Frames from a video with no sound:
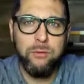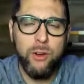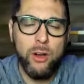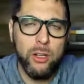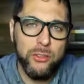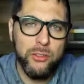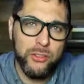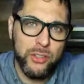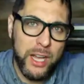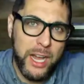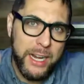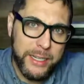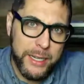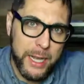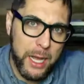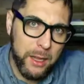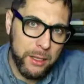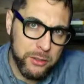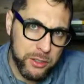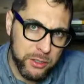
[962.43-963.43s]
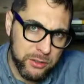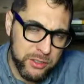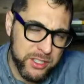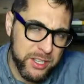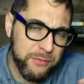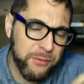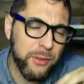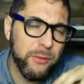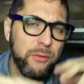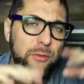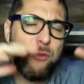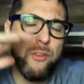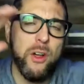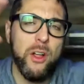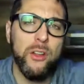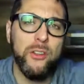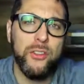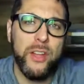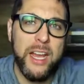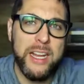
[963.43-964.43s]
false ideologies, different
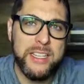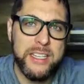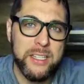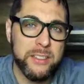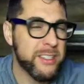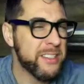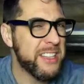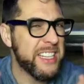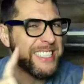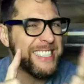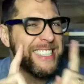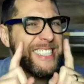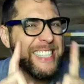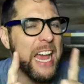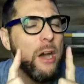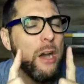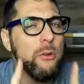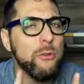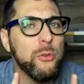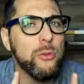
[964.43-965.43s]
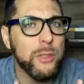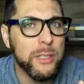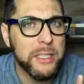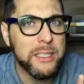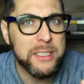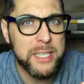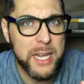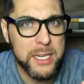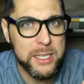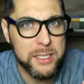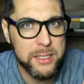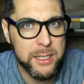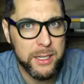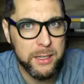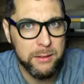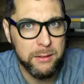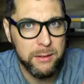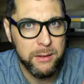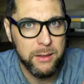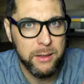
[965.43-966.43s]
false ideas that sound really
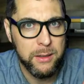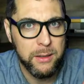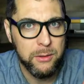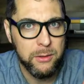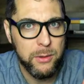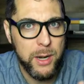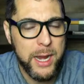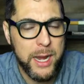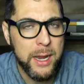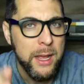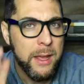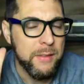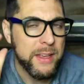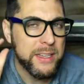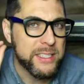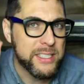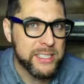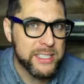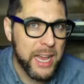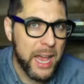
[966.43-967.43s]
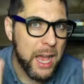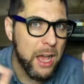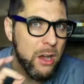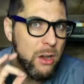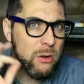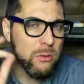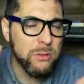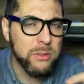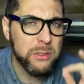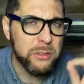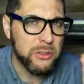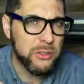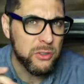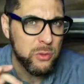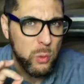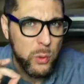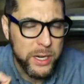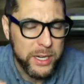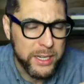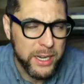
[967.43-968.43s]
tasty, right? They sound
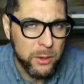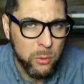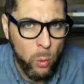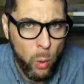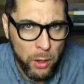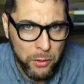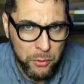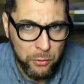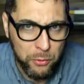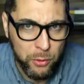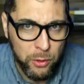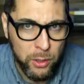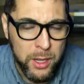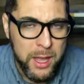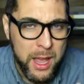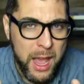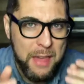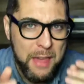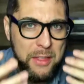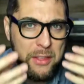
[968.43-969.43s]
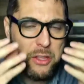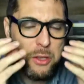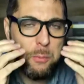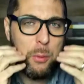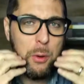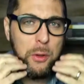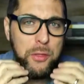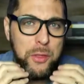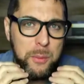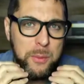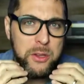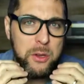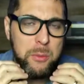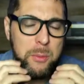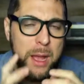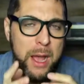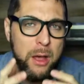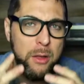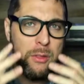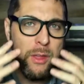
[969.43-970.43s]
sweet and wonderful. And then you put them
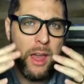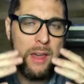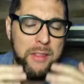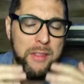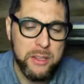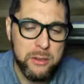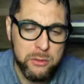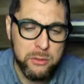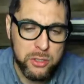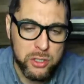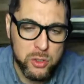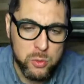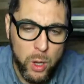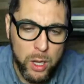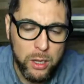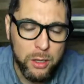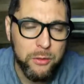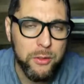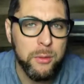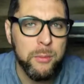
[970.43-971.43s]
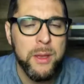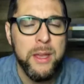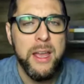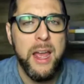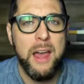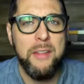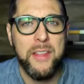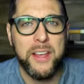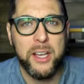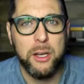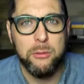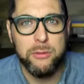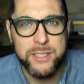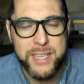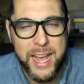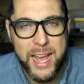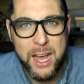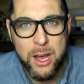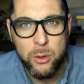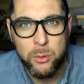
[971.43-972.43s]
in your mouth and then you swallow them and they
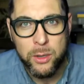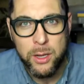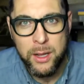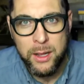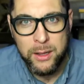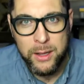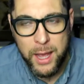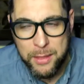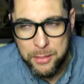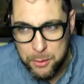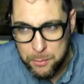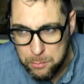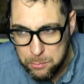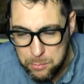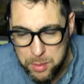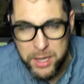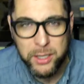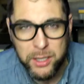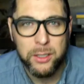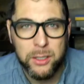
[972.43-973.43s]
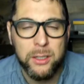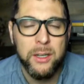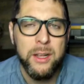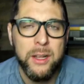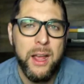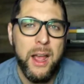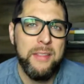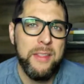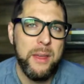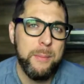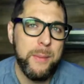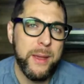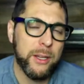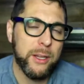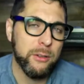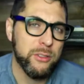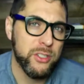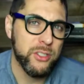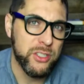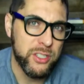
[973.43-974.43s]
go down and they're bitter and they
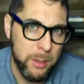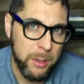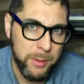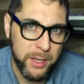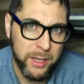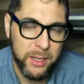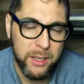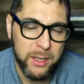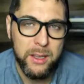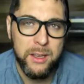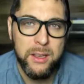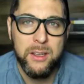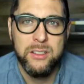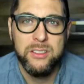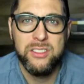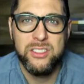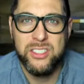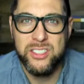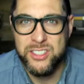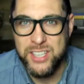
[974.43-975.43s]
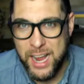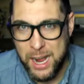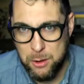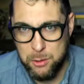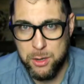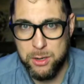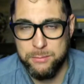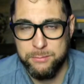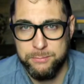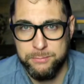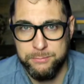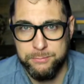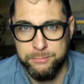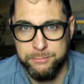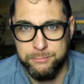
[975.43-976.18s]
make your stomach sour.